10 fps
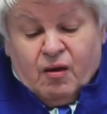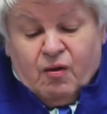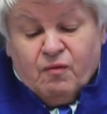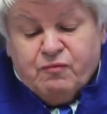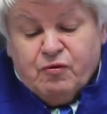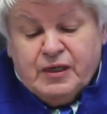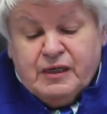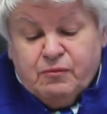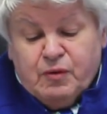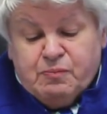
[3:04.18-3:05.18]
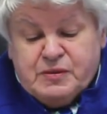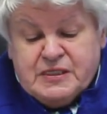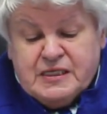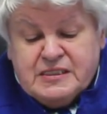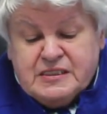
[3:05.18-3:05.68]
hopefully
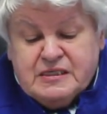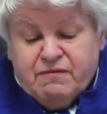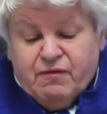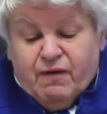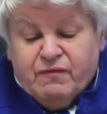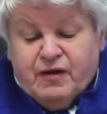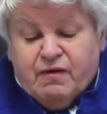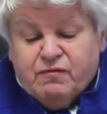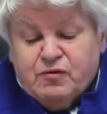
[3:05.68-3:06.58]
representative of their